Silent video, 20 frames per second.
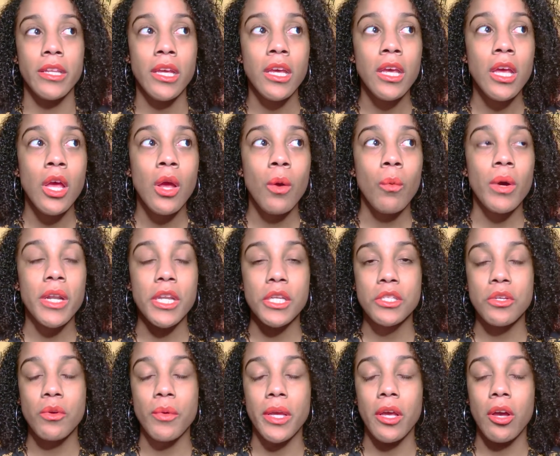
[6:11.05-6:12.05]
on what
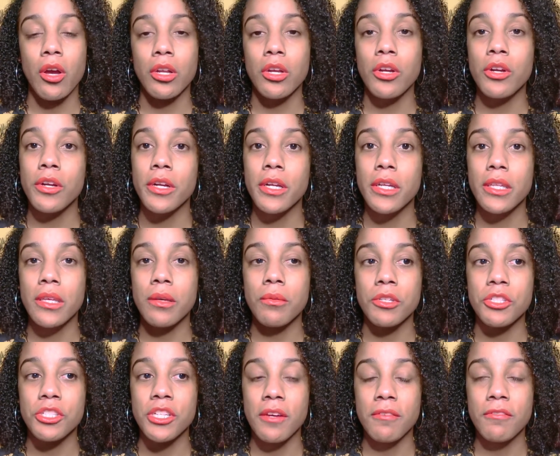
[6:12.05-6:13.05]
is going on currently
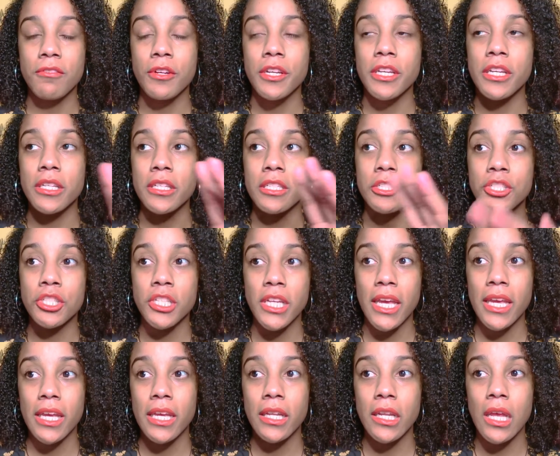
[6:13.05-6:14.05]
with Jeffree and
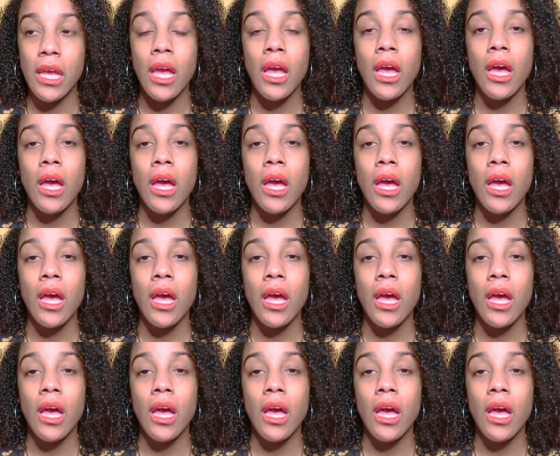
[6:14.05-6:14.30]
Shane.